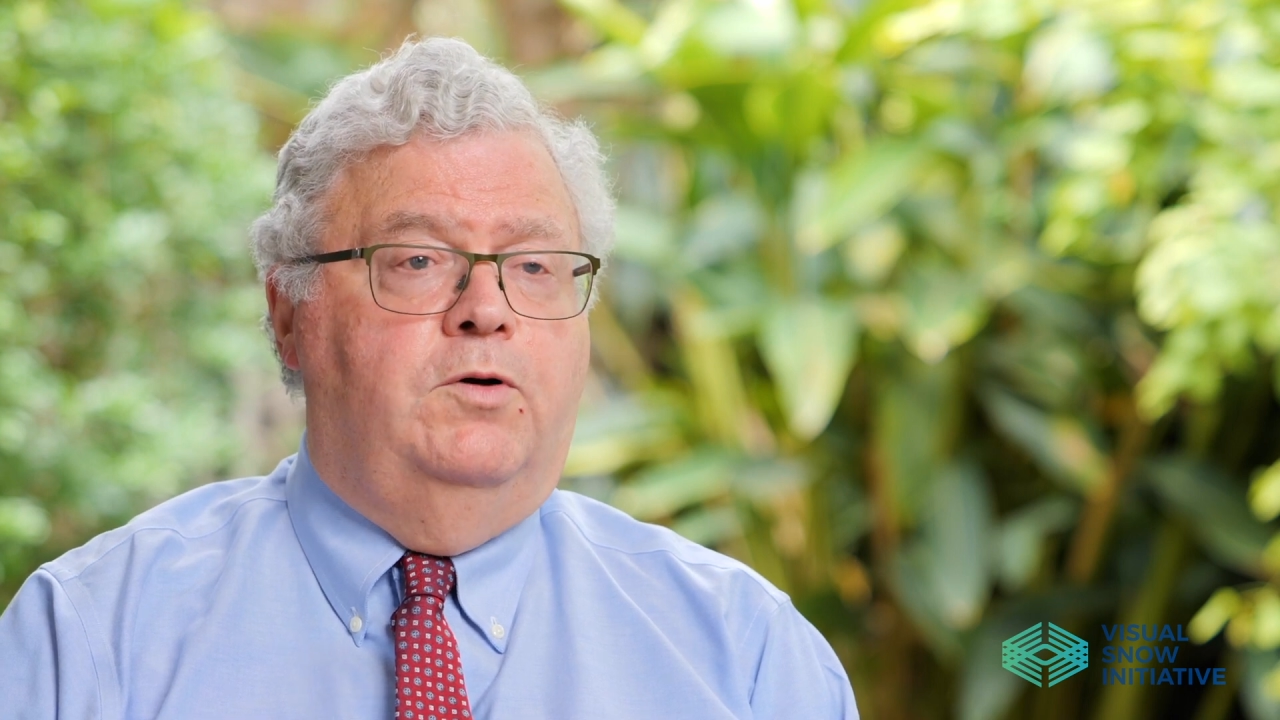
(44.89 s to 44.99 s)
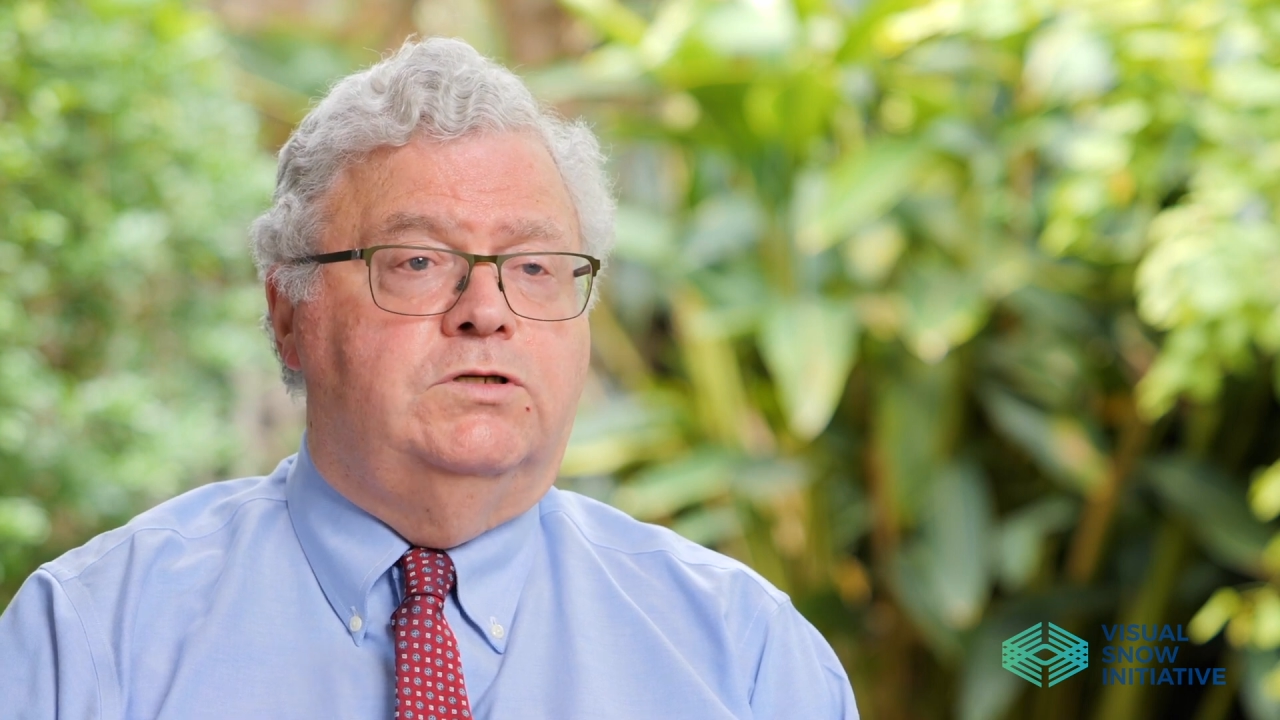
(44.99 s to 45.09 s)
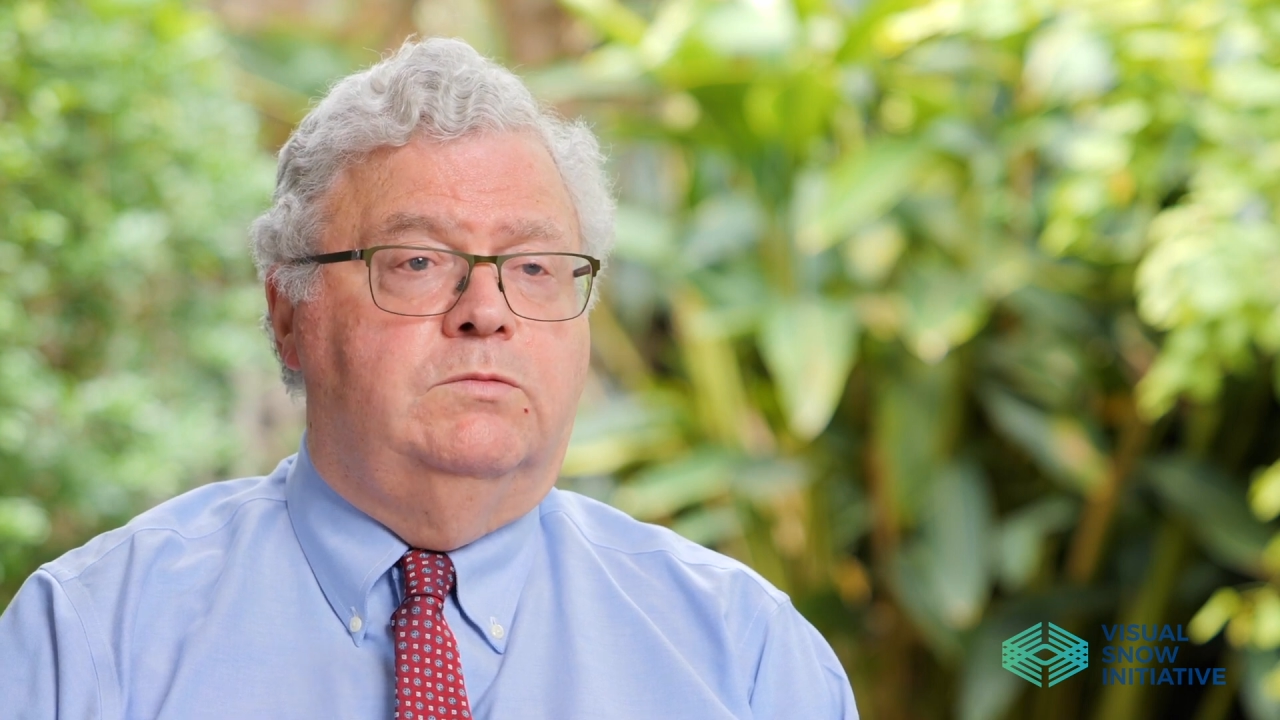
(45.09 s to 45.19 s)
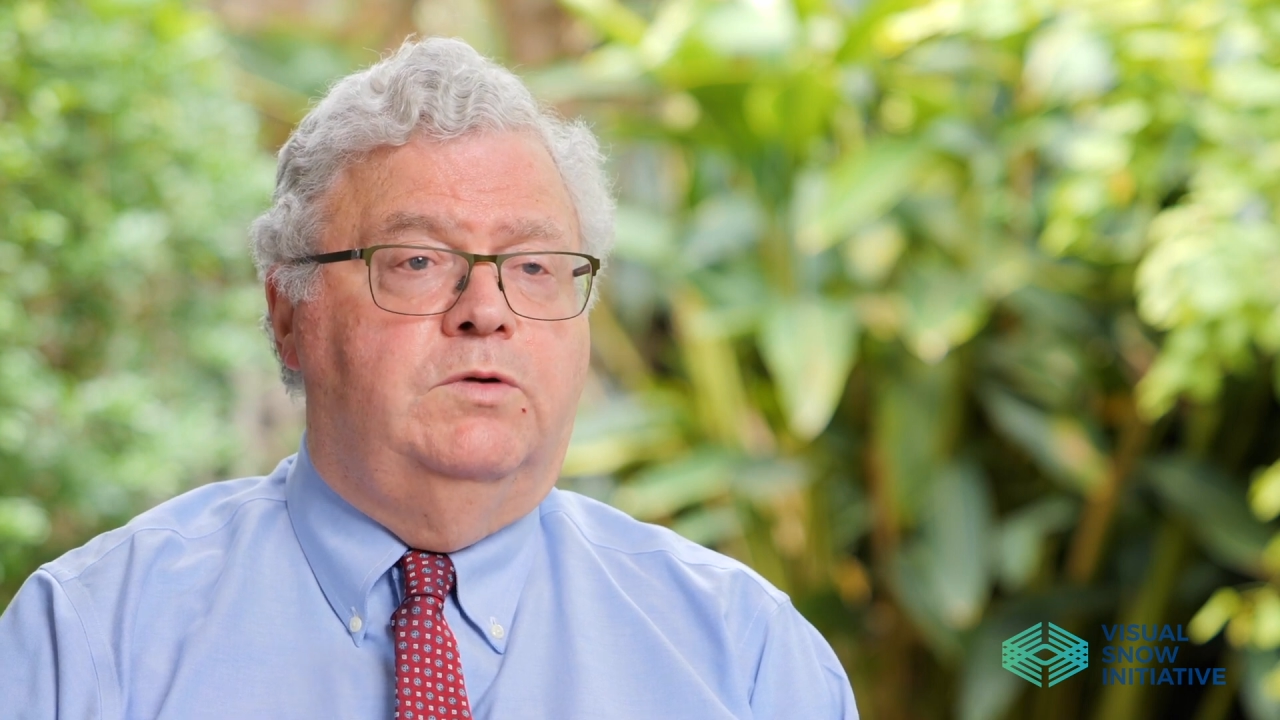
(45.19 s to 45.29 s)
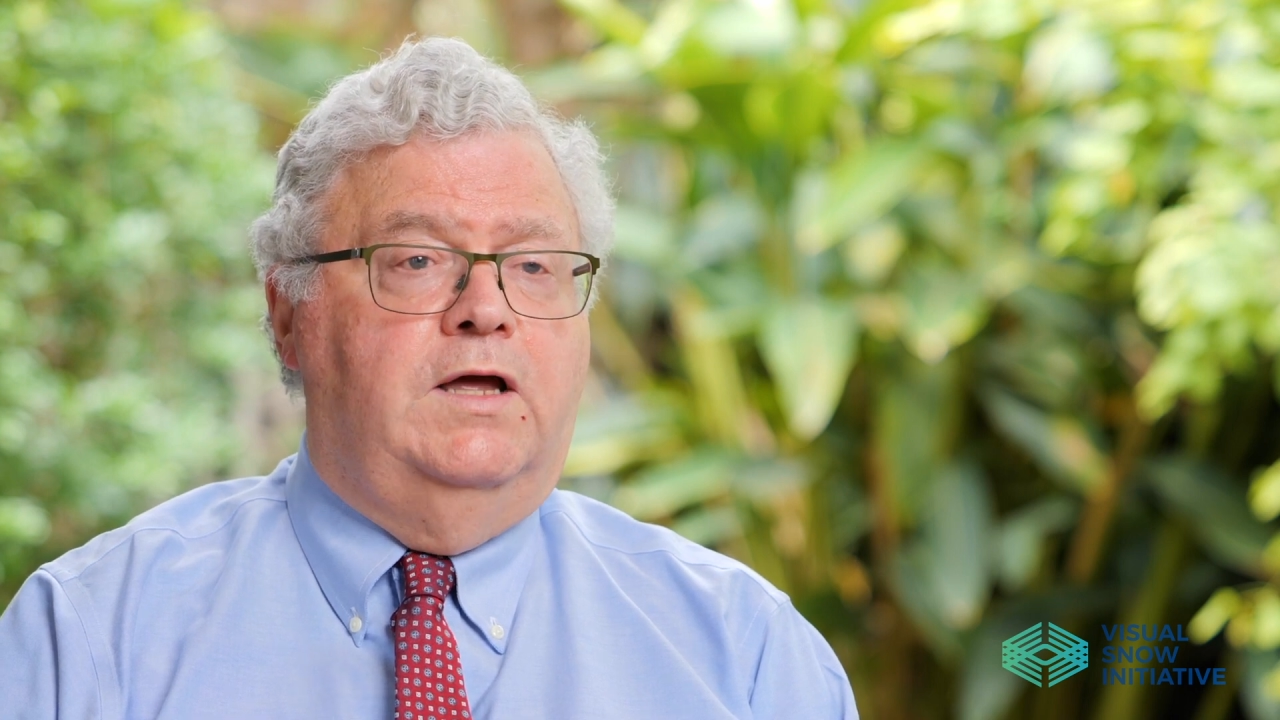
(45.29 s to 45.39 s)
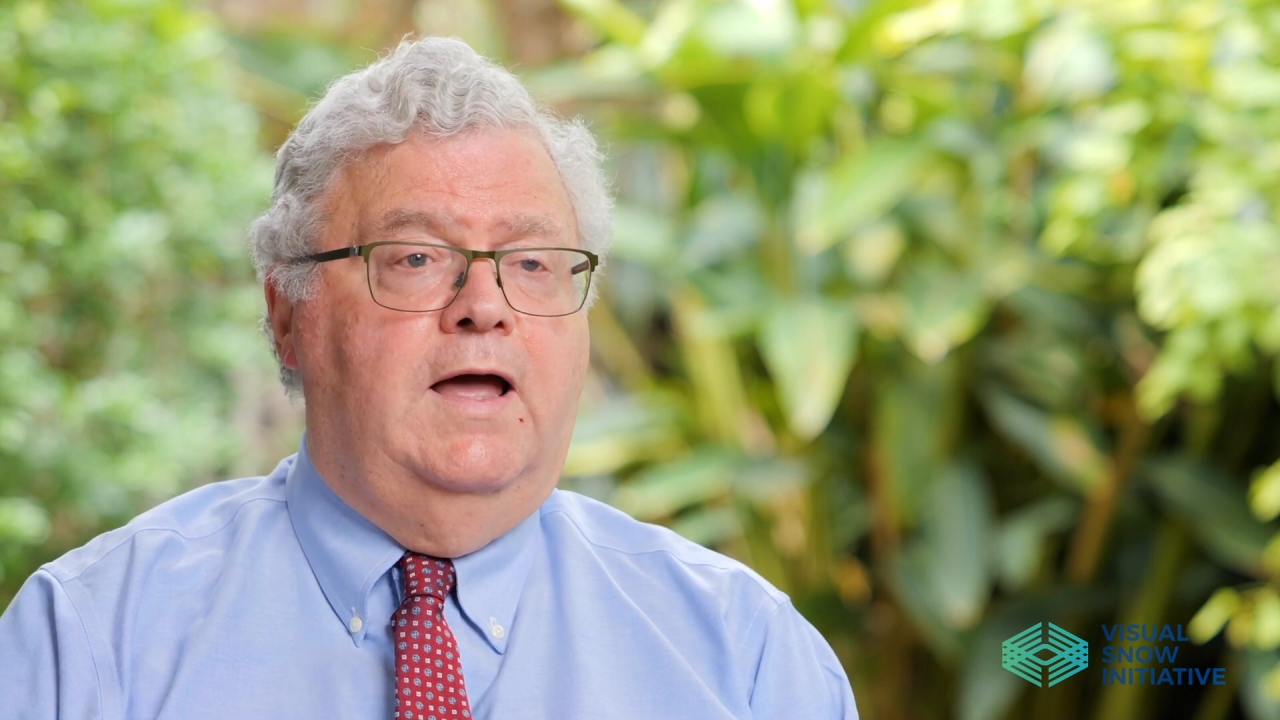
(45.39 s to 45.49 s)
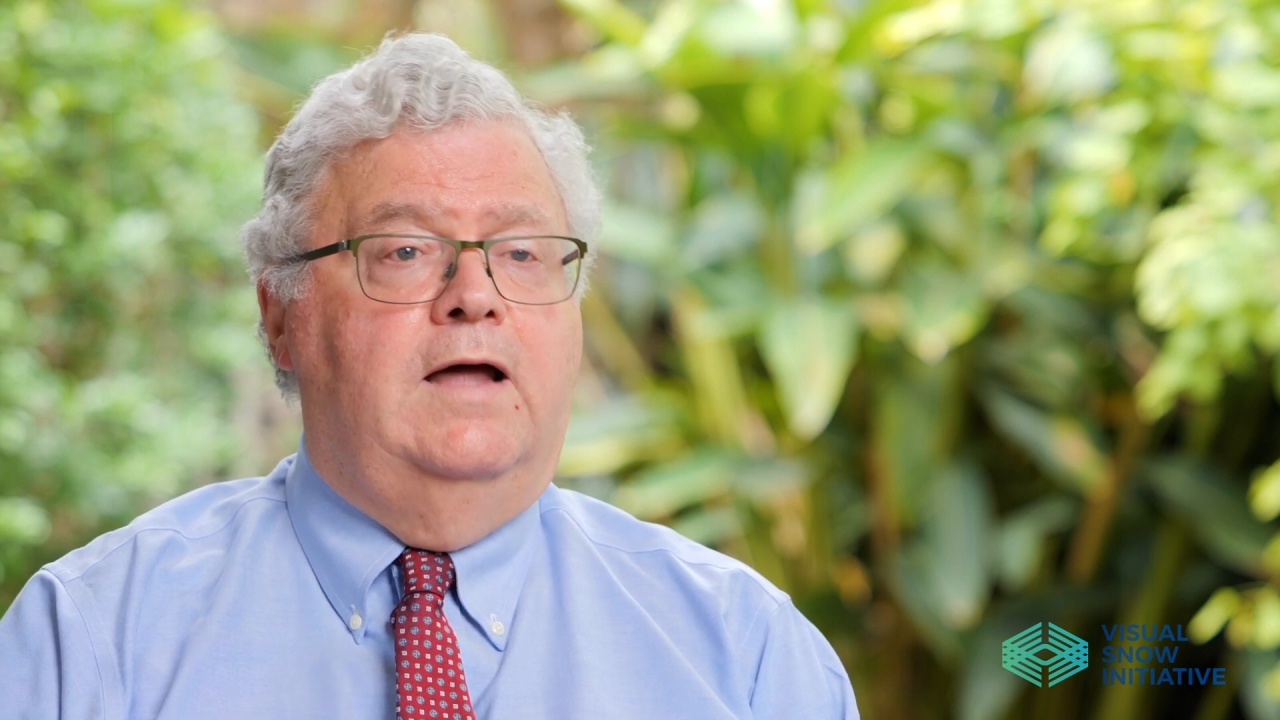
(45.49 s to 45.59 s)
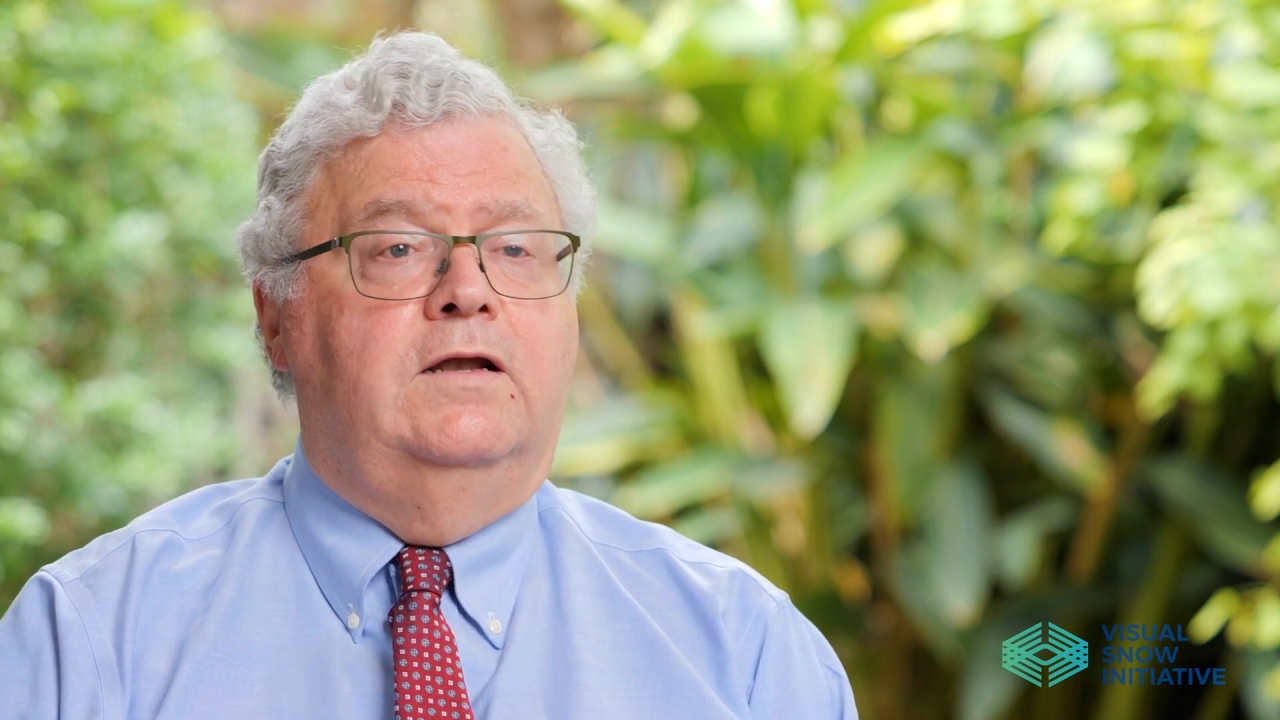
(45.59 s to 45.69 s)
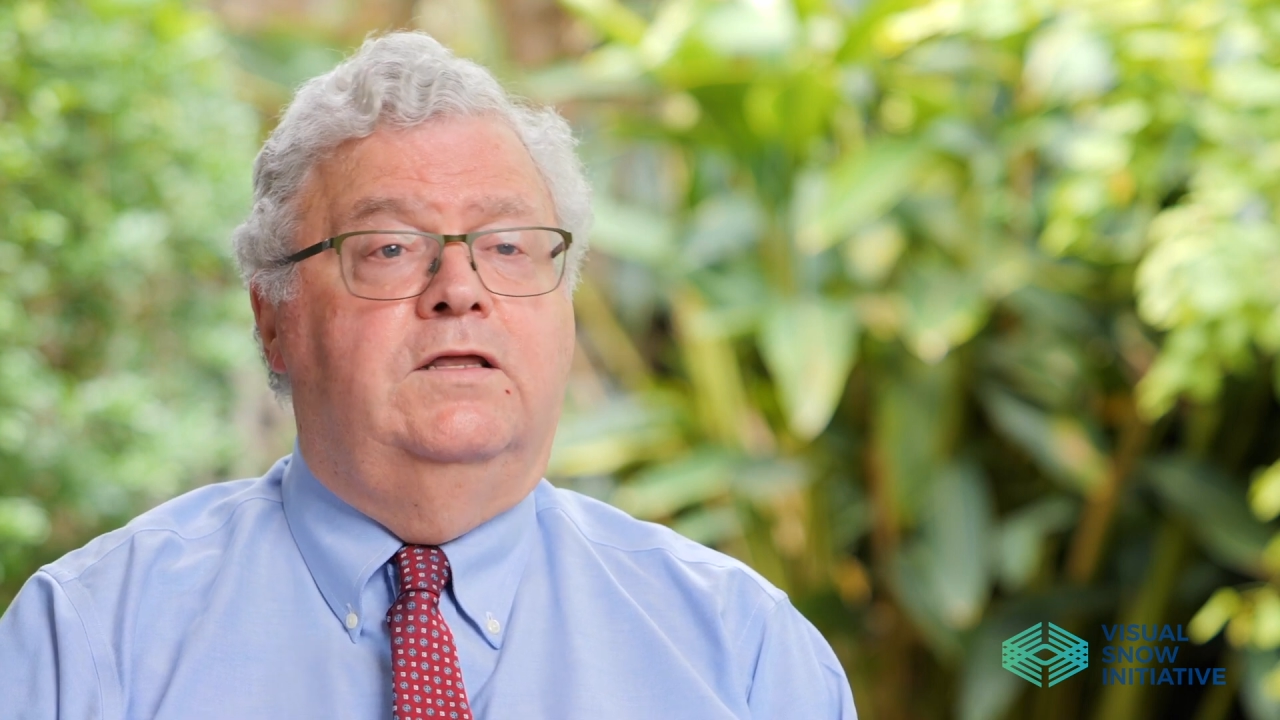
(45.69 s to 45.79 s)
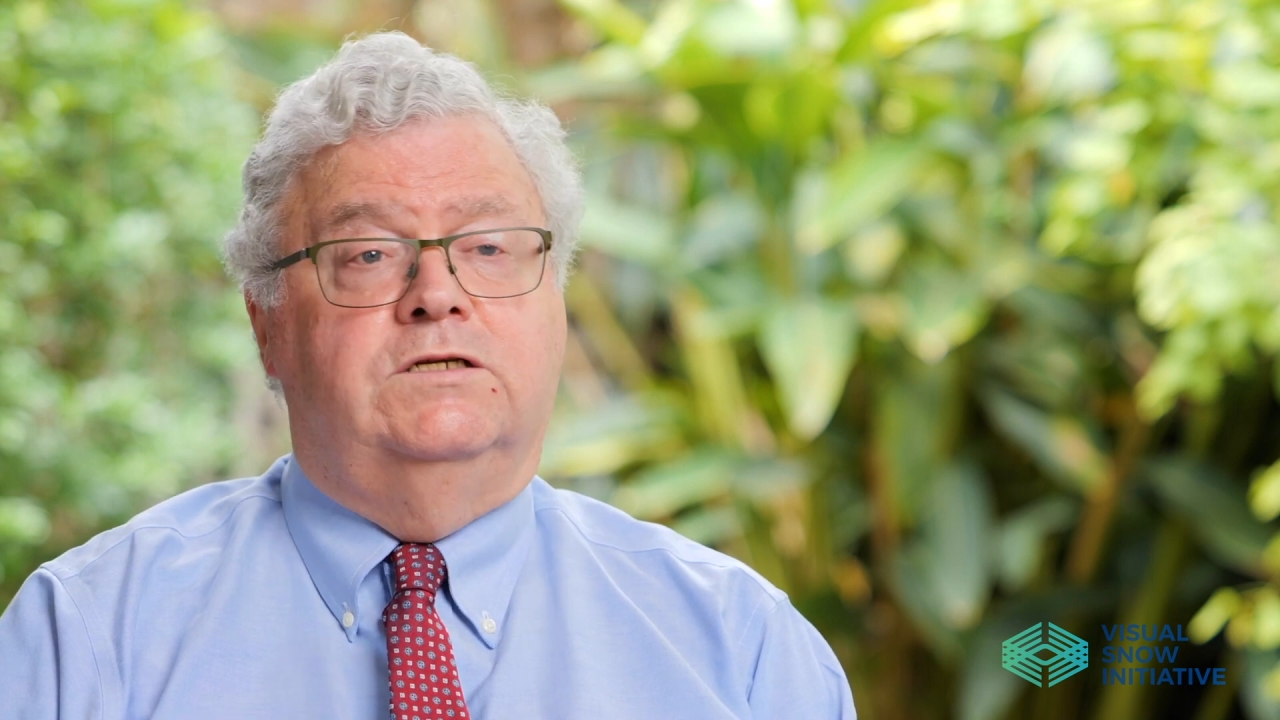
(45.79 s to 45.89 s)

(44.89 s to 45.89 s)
possibly can.